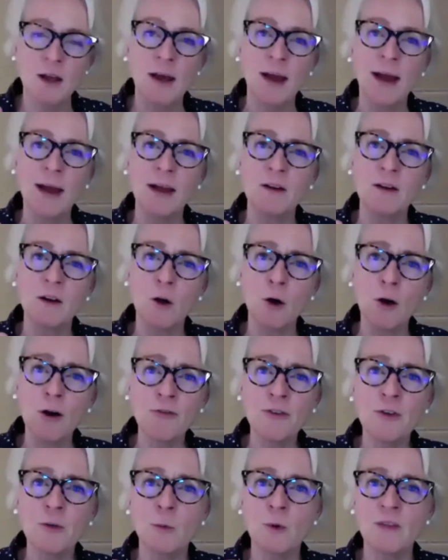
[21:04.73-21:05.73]
and
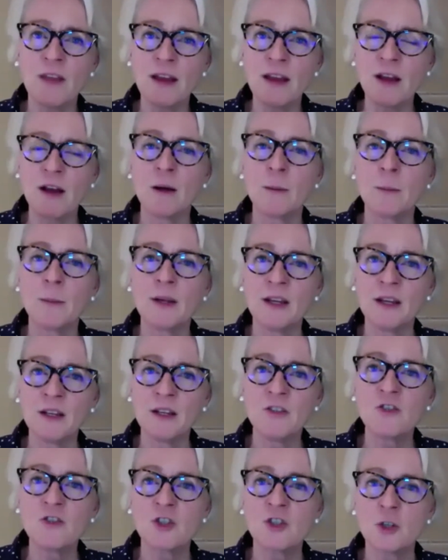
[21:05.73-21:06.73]
often when they come
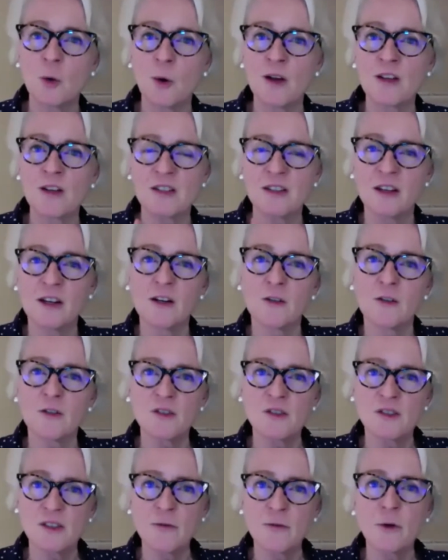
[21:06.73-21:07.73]
into us, they're
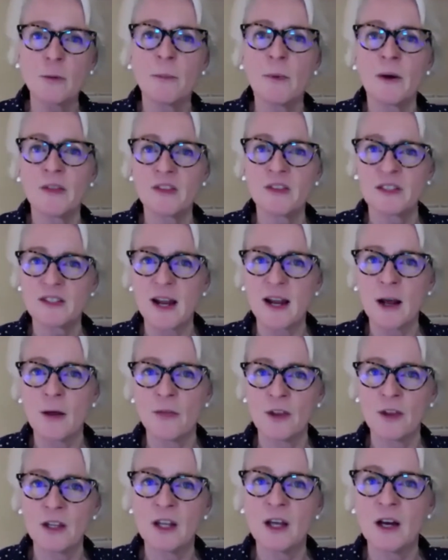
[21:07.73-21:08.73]
several months down
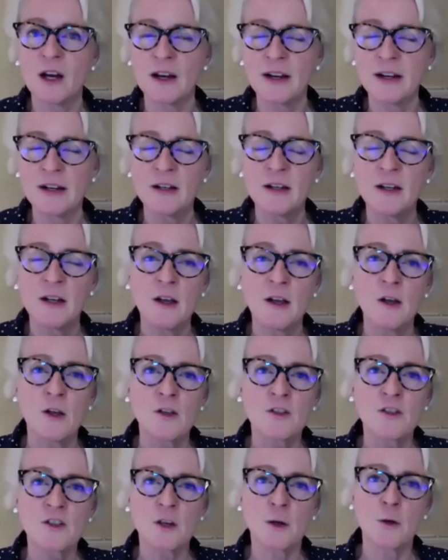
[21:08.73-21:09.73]
the line.
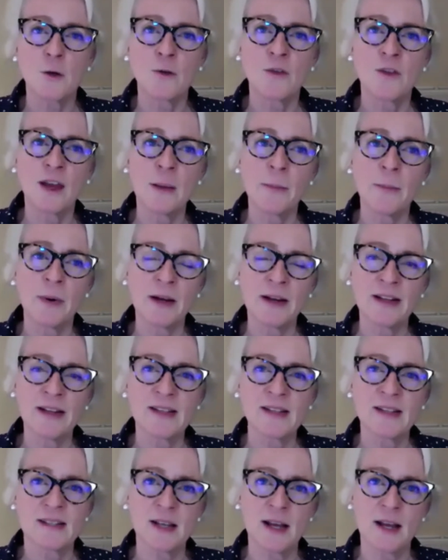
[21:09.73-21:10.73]
So they might
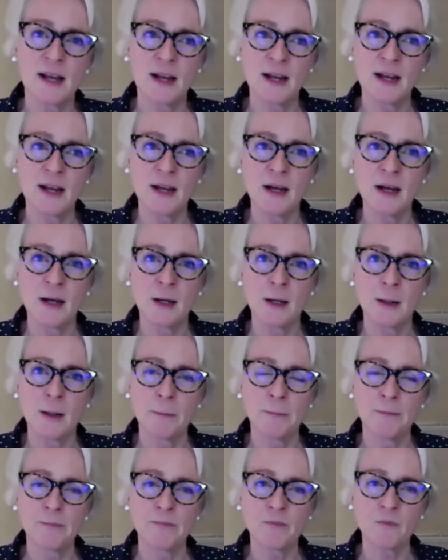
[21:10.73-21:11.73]
say,
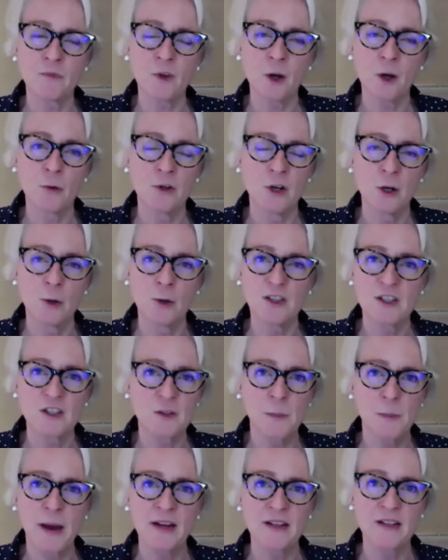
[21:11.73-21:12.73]
oh no, it's as
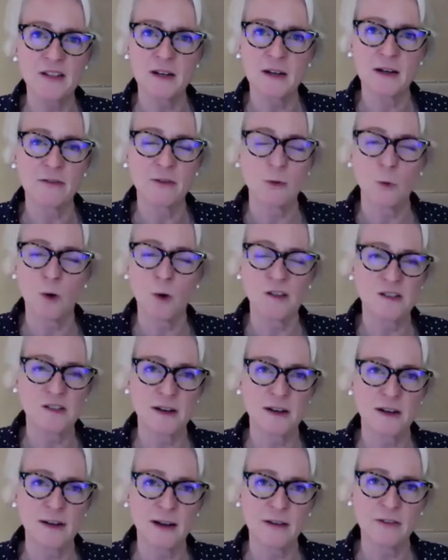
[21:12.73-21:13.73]
bad as it ever was,
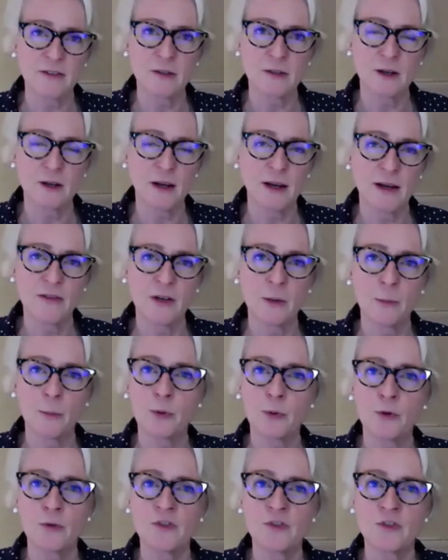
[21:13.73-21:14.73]
and I haven't
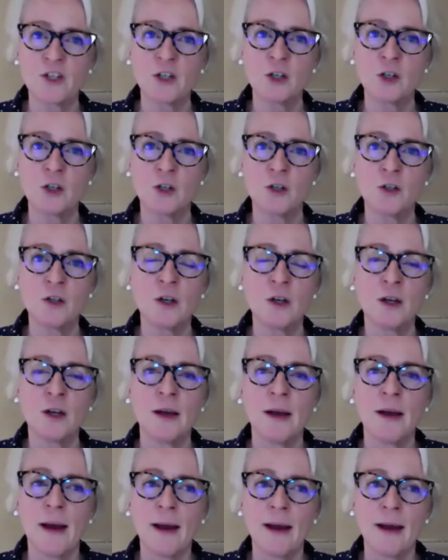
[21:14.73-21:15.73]
improved at all.
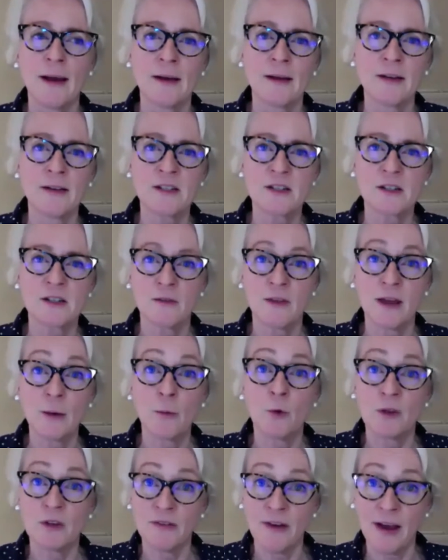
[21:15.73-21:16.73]
And they
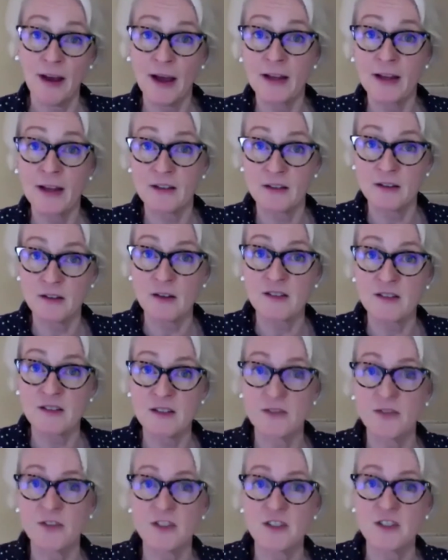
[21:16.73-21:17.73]
will have had a
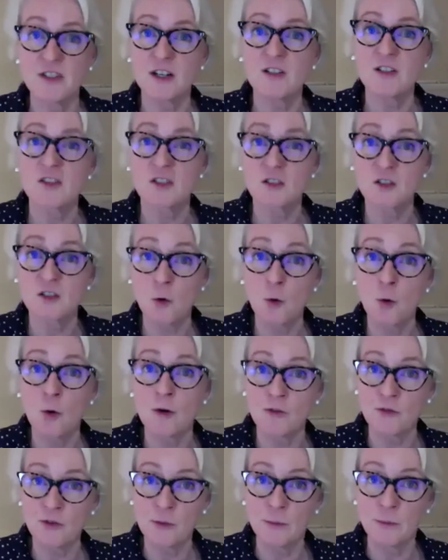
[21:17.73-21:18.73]
sniff and stick
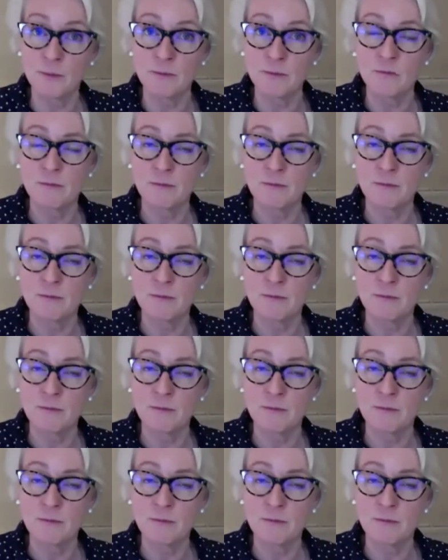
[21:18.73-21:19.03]
score from